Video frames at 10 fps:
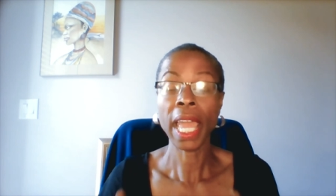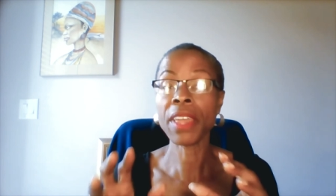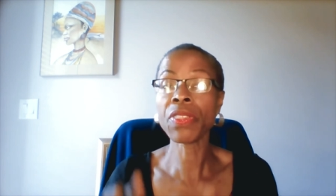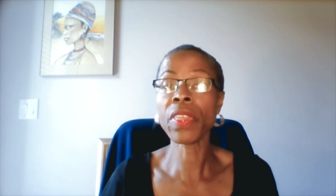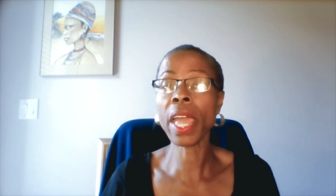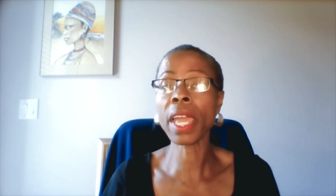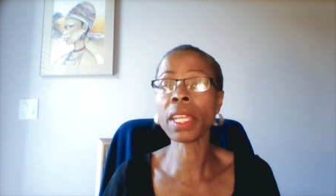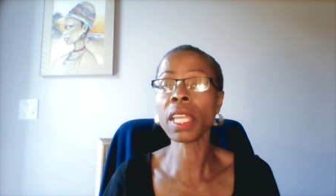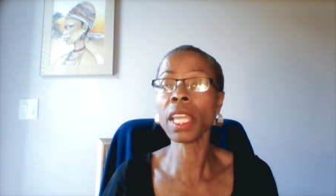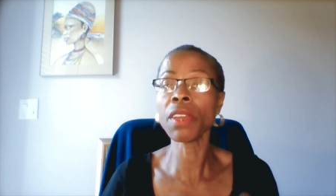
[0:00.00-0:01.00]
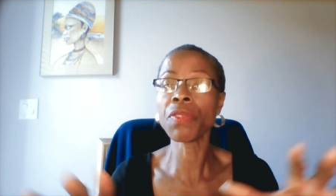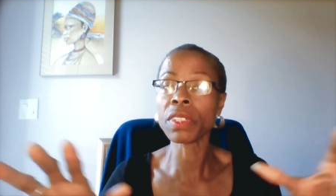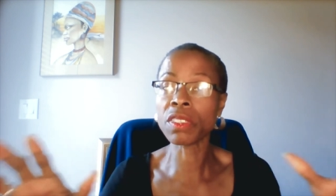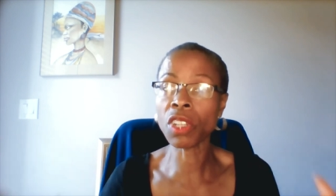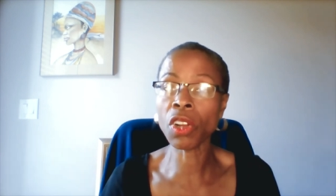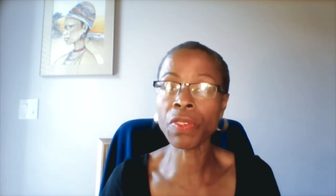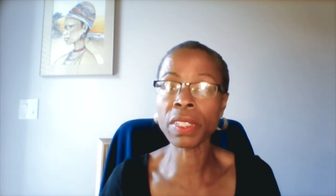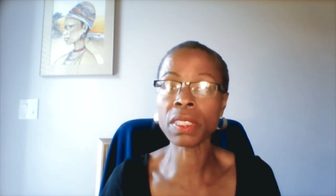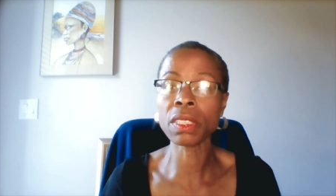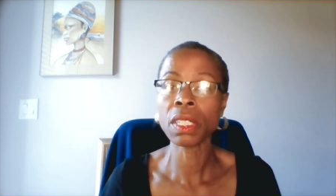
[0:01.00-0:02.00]
And then if a
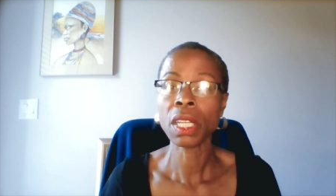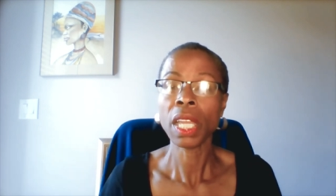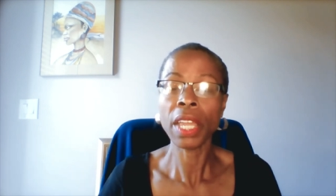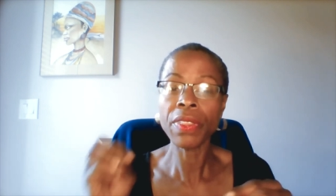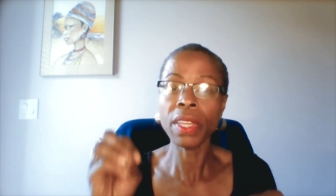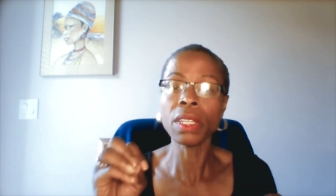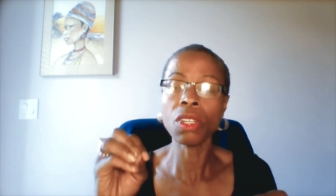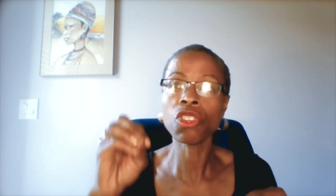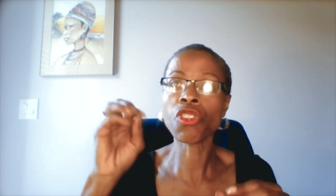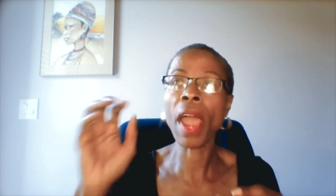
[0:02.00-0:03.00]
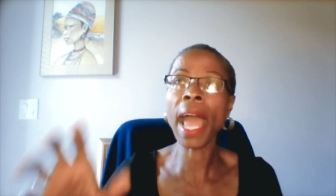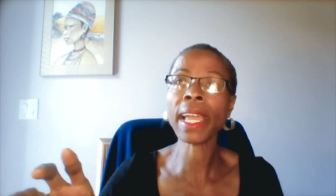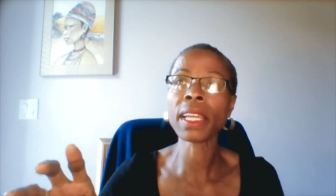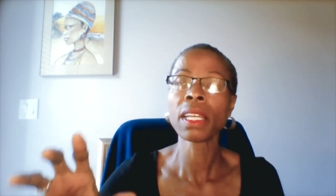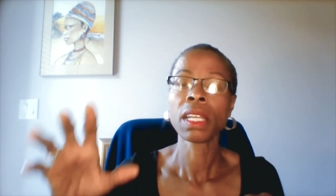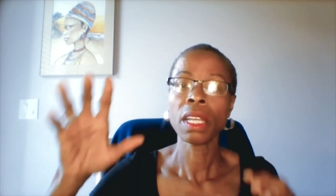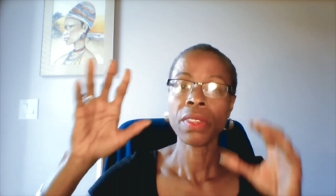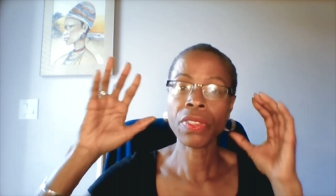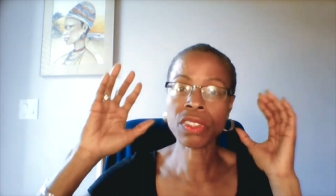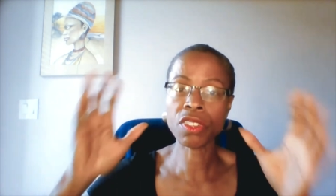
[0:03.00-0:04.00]
service and then track
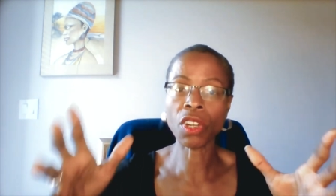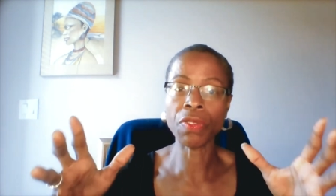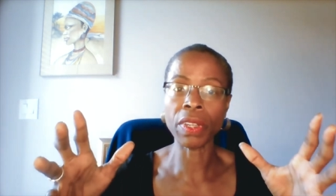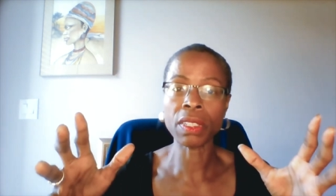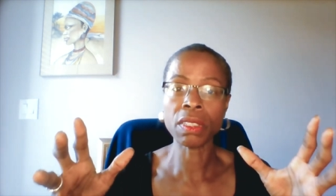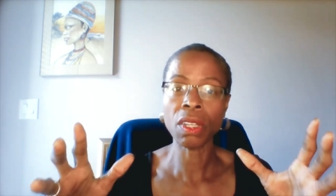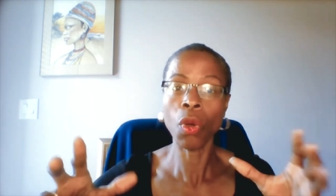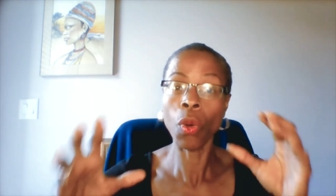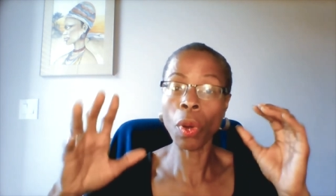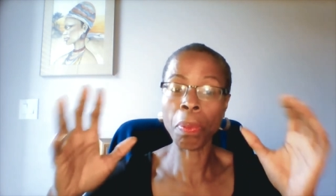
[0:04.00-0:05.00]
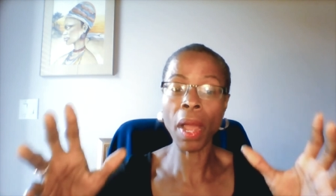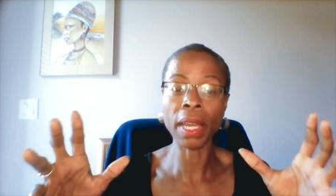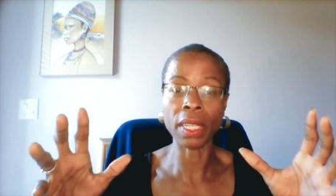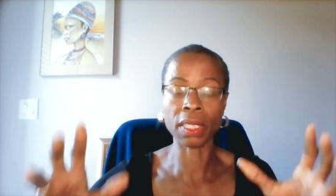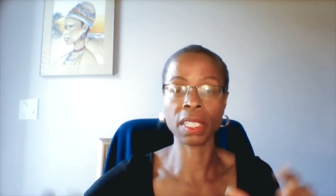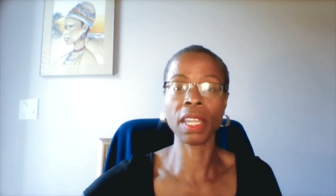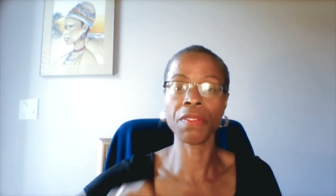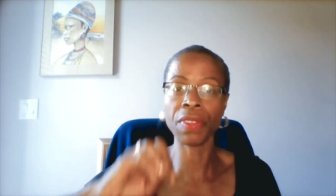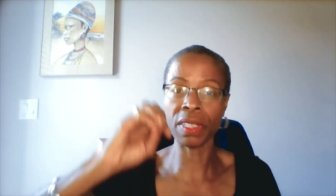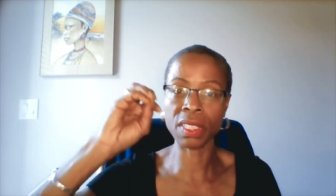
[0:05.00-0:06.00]
the service or product.
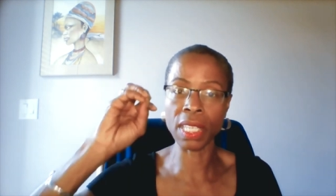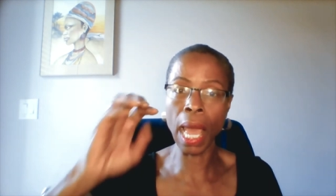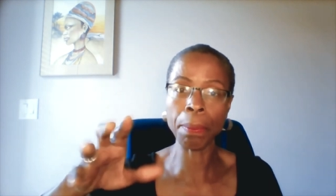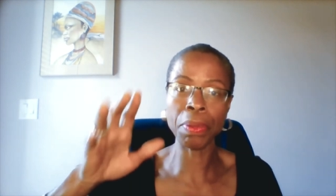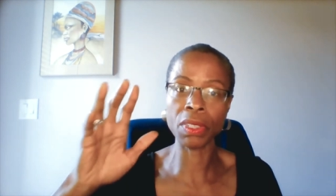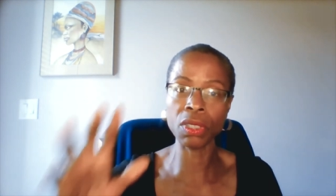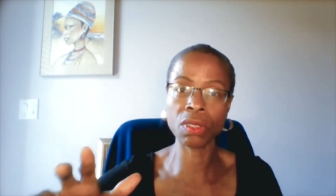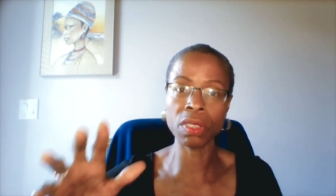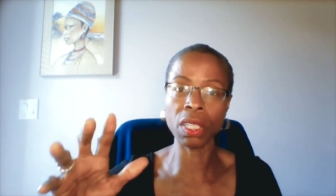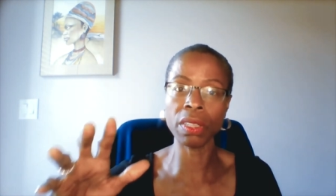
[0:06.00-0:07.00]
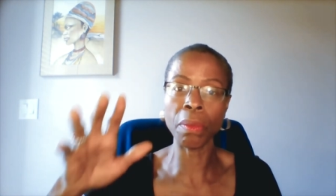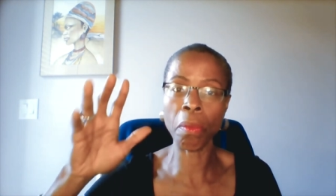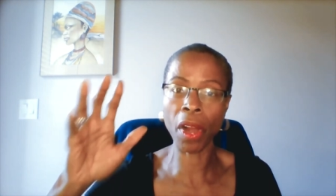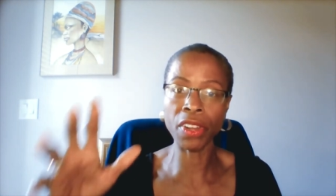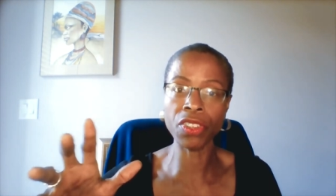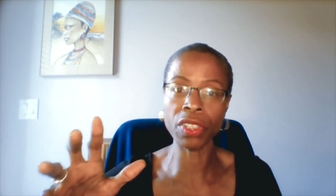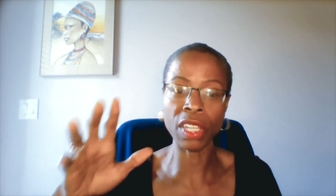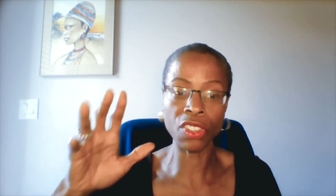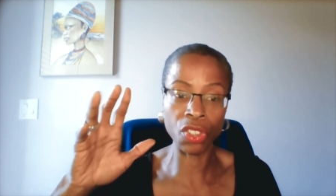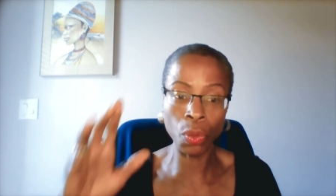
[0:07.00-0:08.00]
If it's not producing the
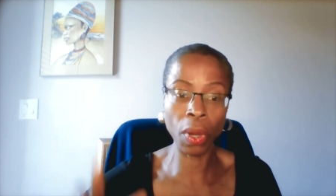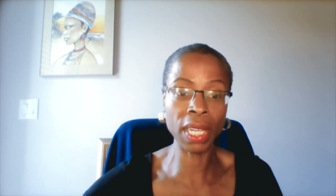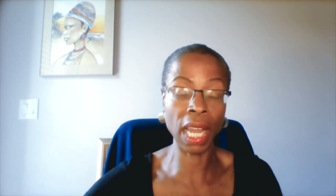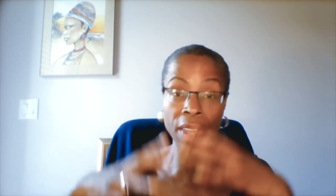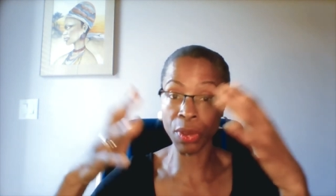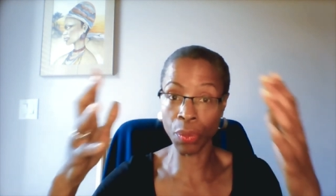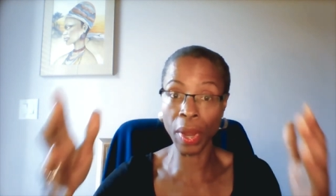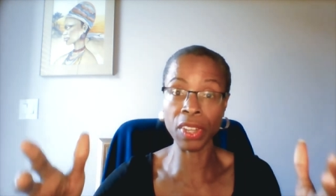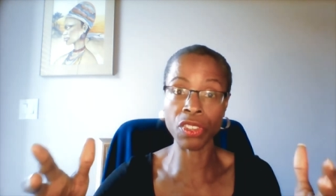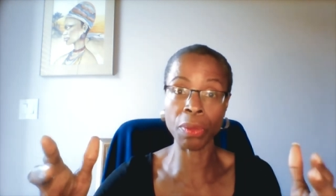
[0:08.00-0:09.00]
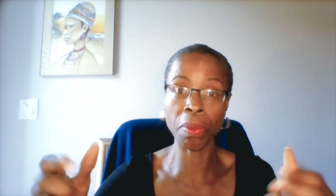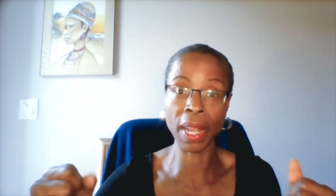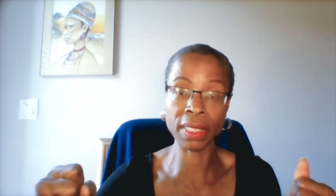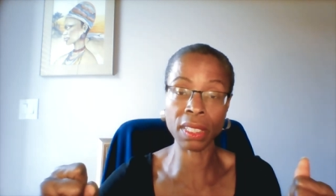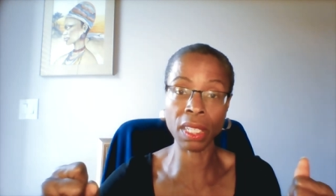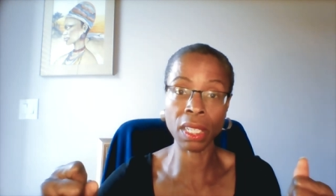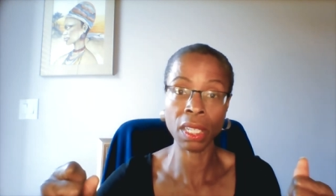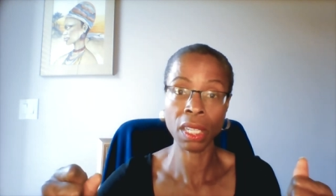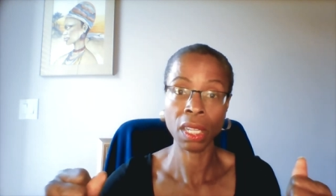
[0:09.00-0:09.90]
margins that you want, either raise your pricing